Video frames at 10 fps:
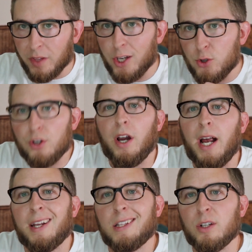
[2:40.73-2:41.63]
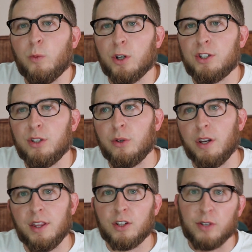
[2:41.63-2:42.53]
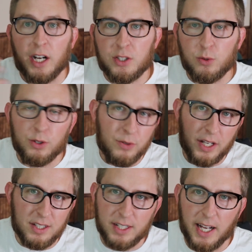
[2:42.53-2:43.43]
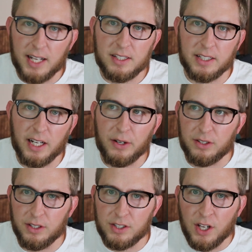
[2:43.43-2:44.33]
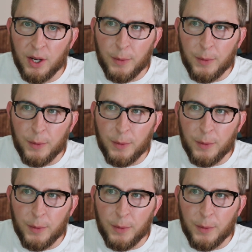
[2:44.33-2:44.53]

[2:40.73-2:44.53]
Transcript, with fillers: and you start adding a little more to it, and then grad school you take stochastic calculus,